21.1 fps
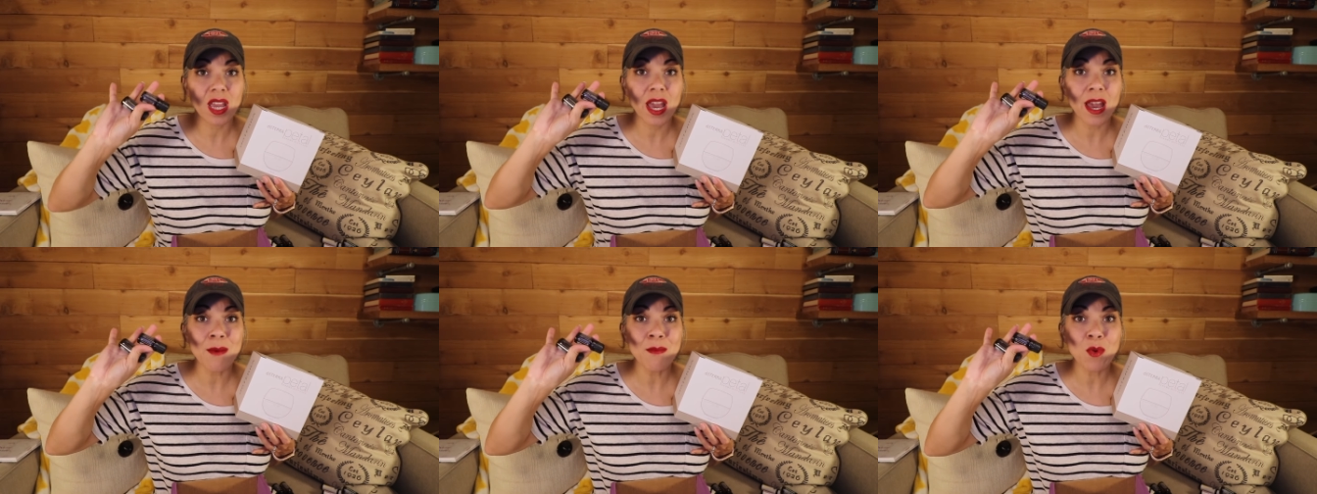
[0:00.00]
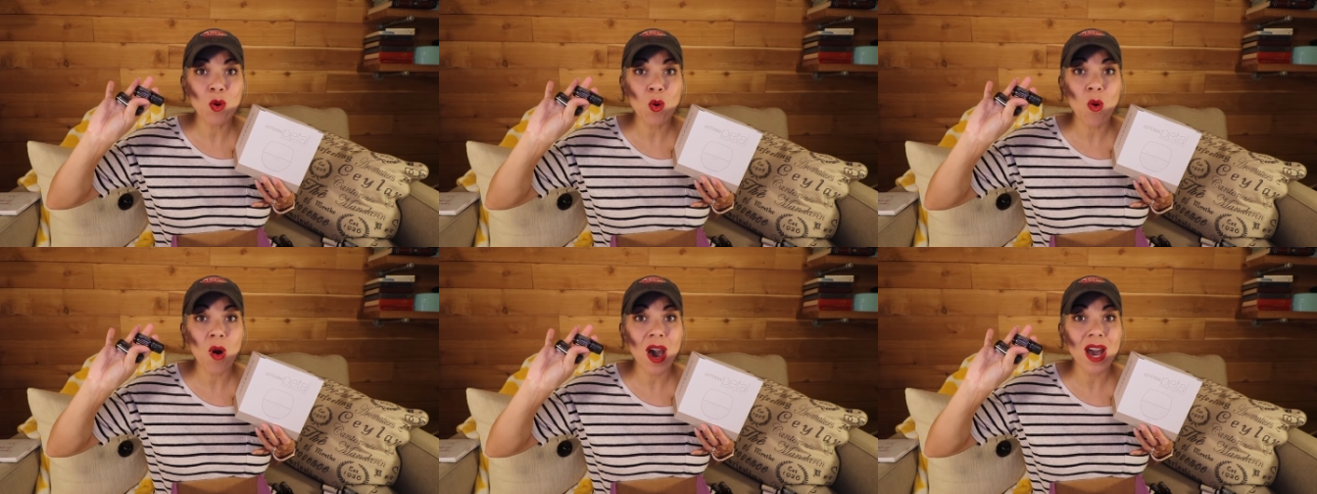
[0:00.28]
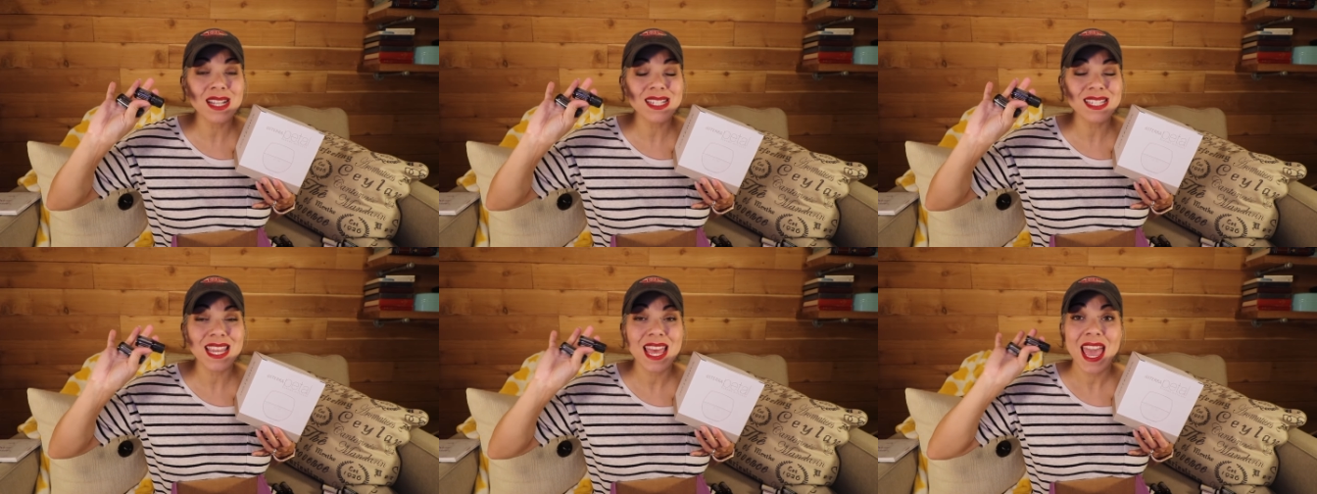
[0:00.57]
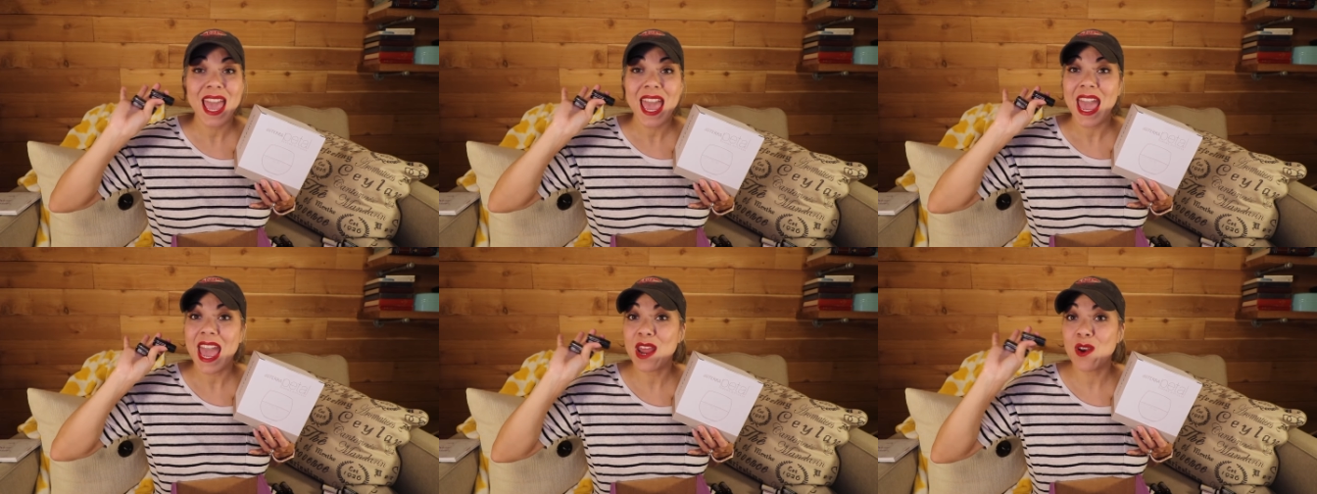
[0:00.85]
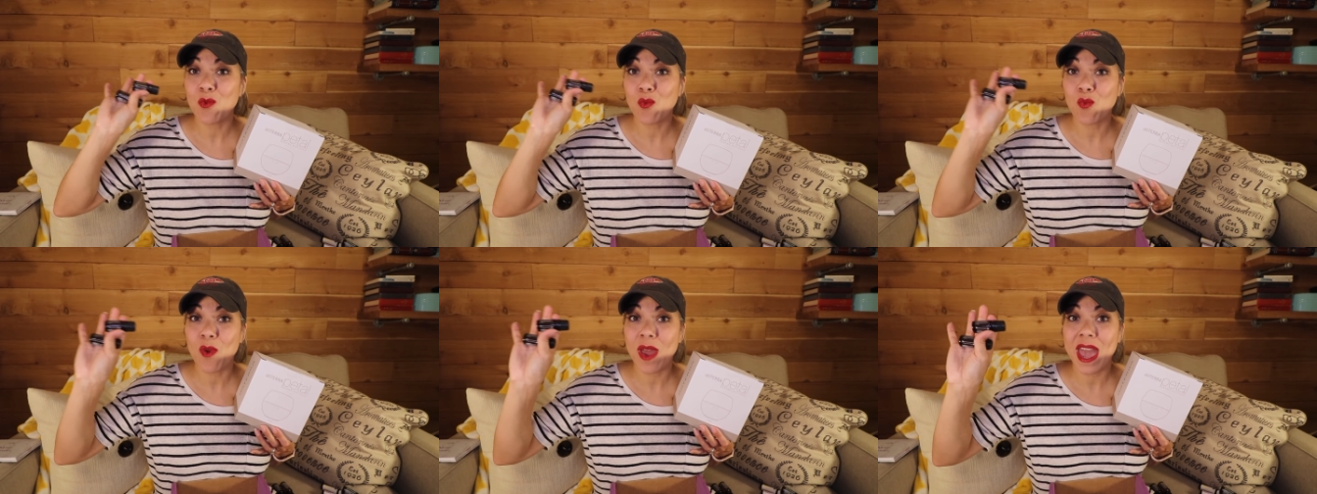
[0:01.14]
kumquat
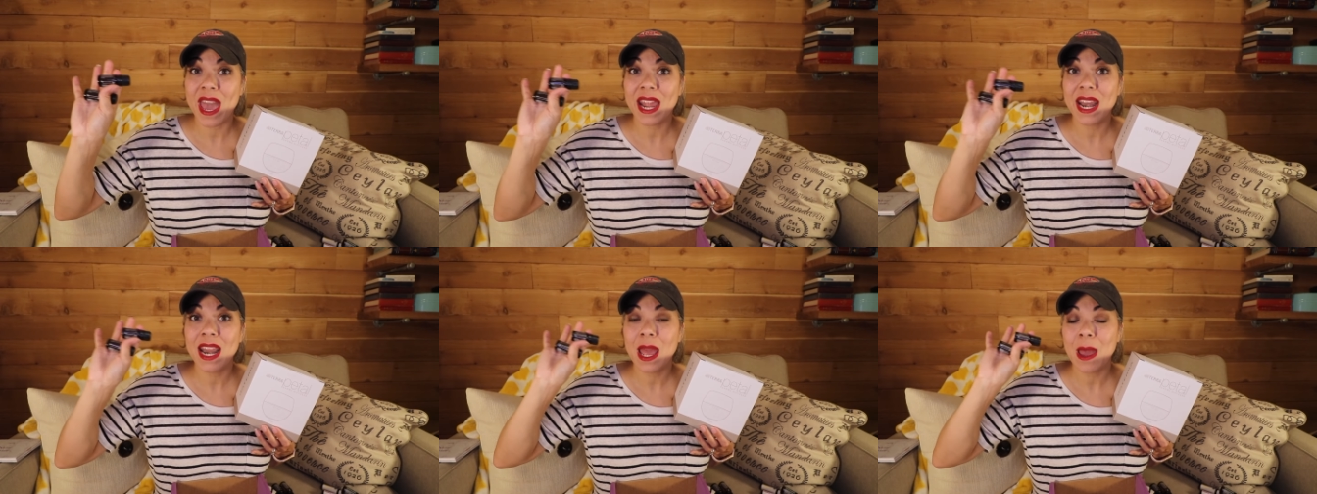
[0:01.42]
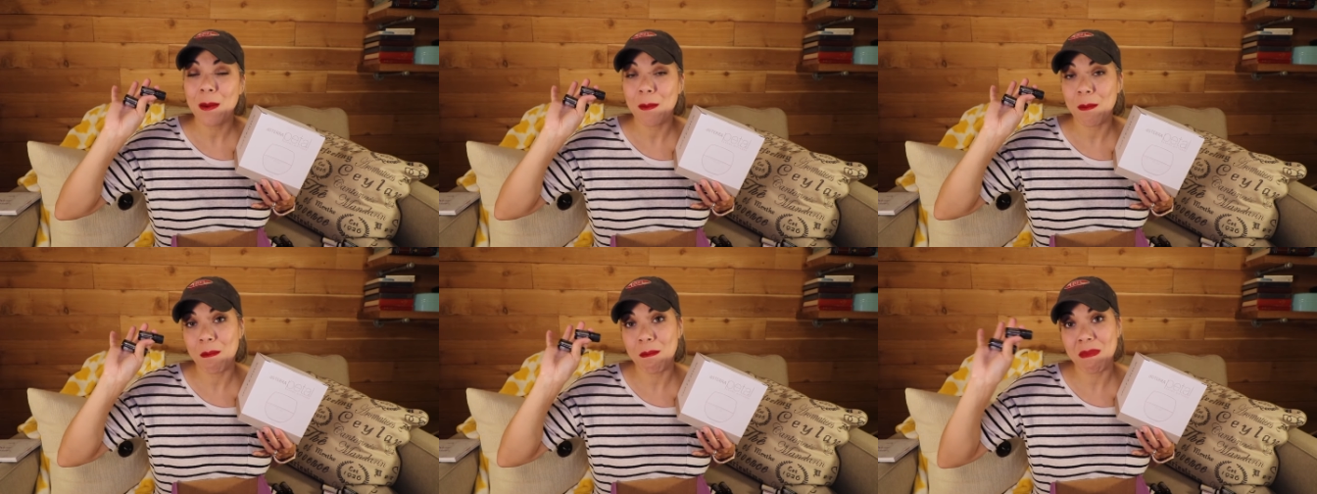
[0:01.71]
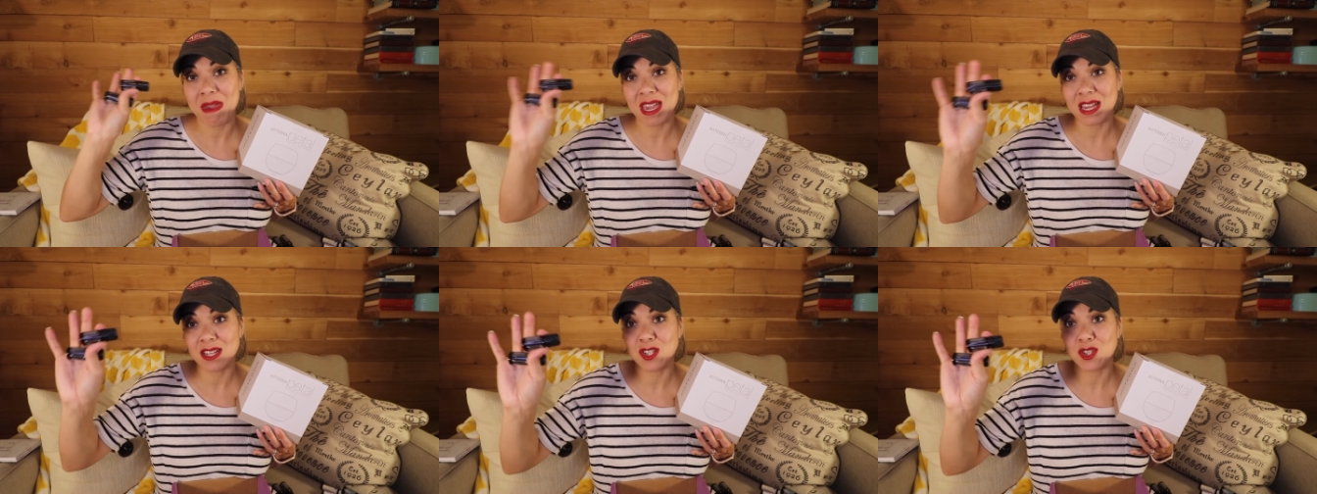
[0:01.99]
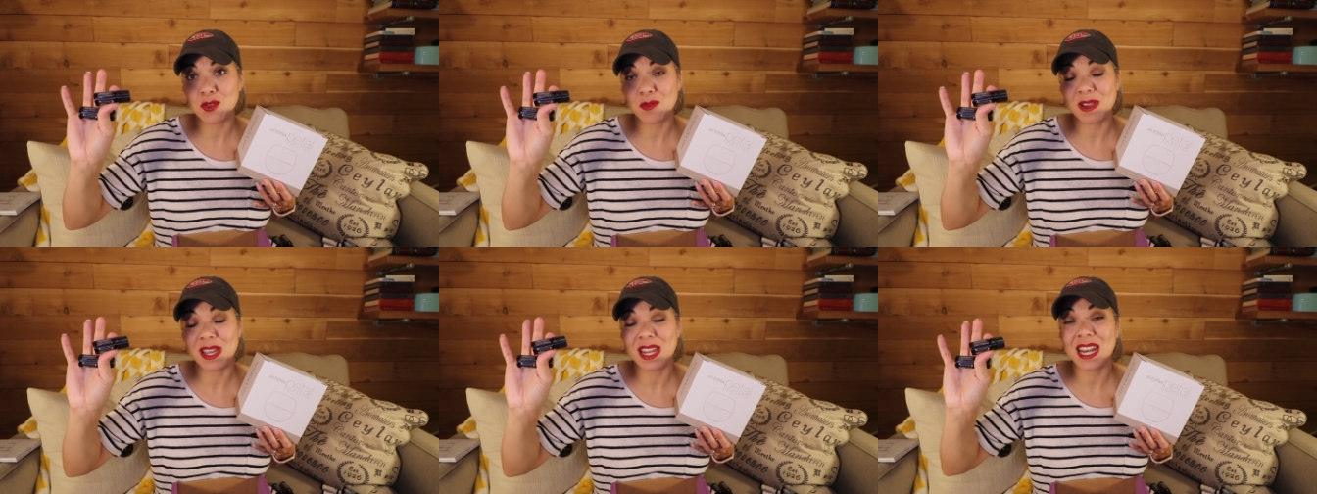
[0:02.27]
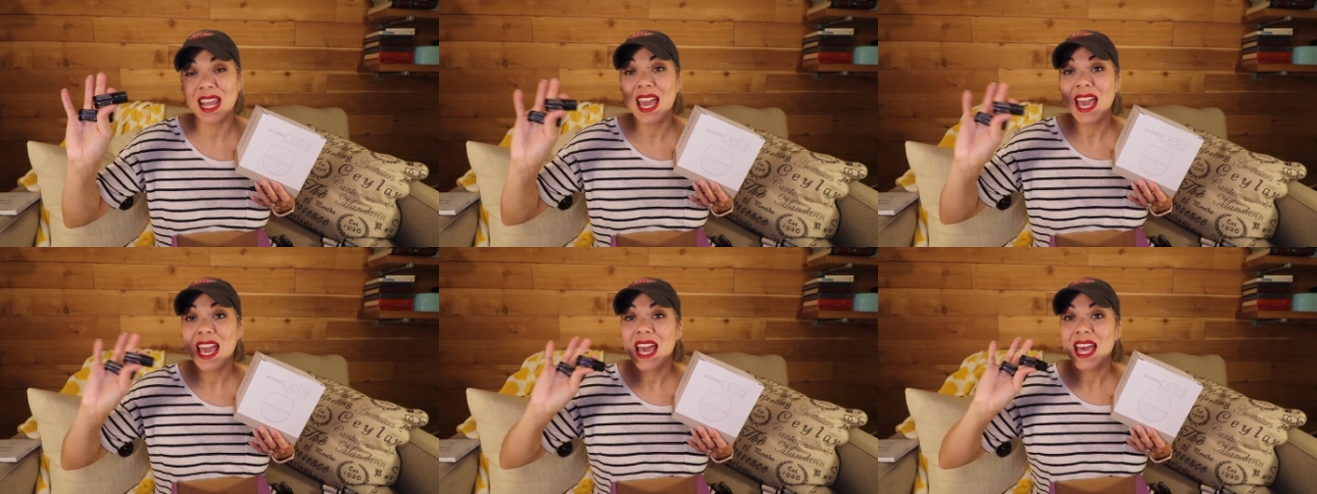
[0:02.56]
and red
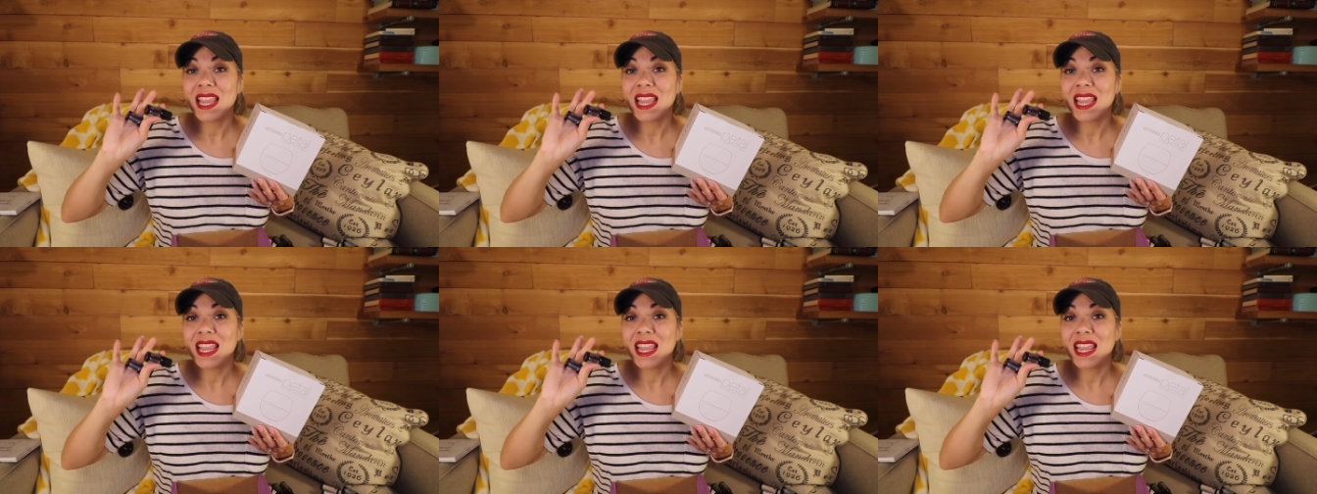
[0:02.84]
mandarin.